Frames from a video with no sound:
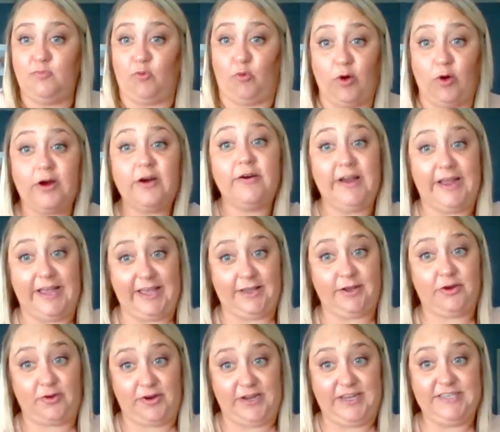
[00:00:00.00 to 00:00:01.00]
we're
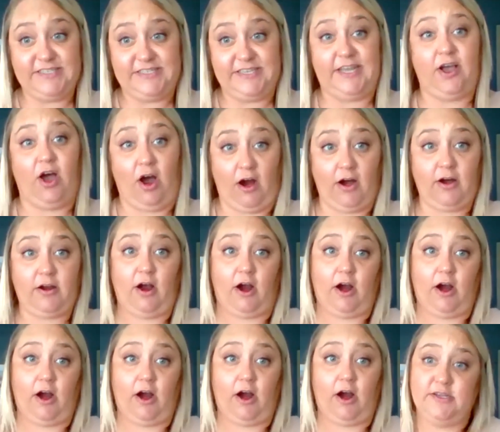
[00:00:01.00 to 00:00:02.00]
increasing our
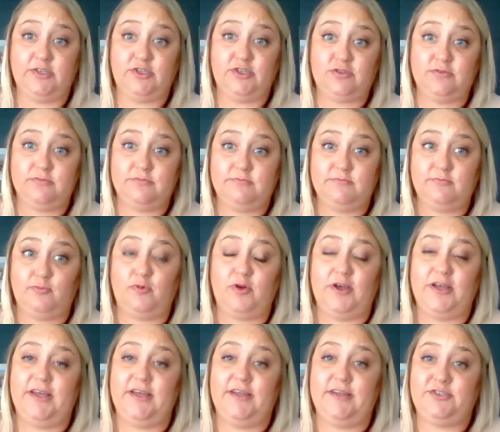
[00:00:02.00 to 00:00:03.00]
garbage,
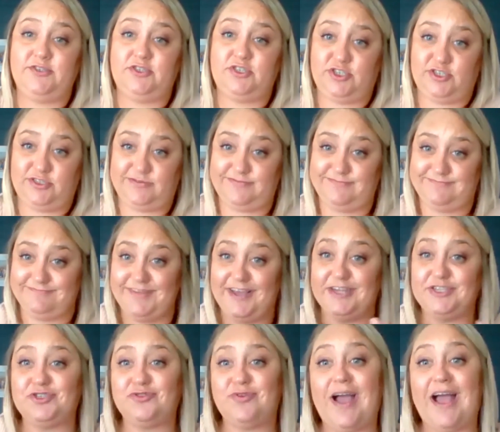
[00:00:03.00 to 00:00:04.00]
which
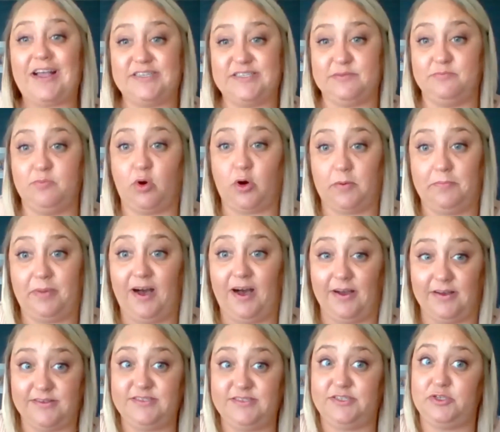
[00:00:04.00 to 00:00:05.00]
attracts more
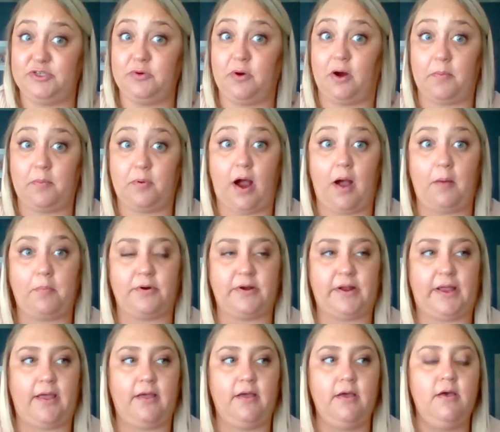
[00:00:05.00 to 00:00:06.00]
bugs to our
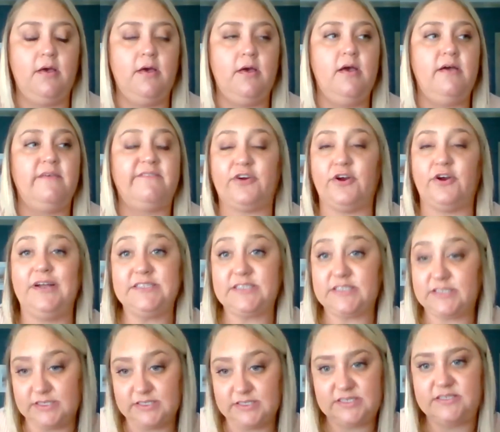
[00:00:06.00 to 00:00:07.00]
property. For
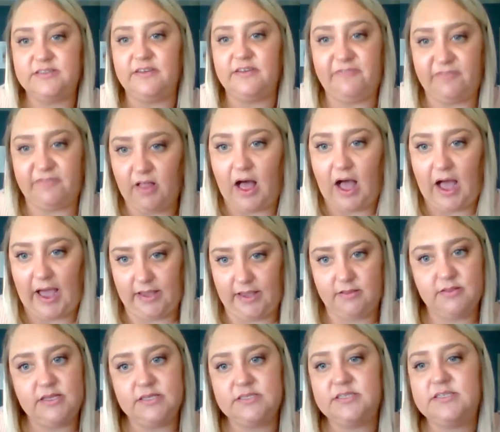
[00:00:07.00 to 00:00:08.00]
instance, the
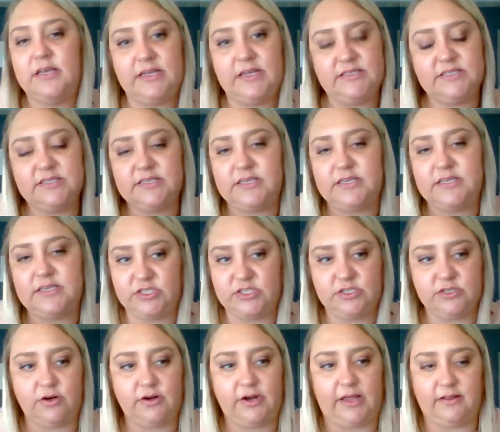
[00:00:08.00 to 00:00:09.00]
fly. It's
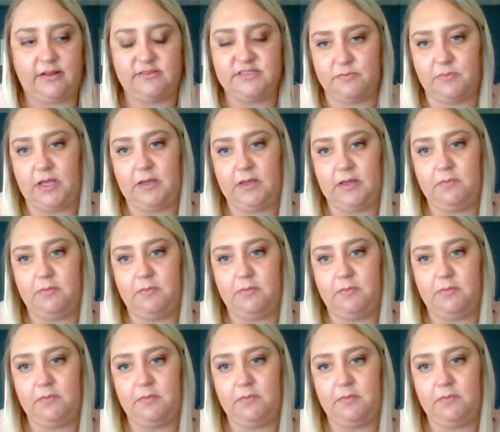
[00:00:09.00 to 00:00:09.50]
concerning to me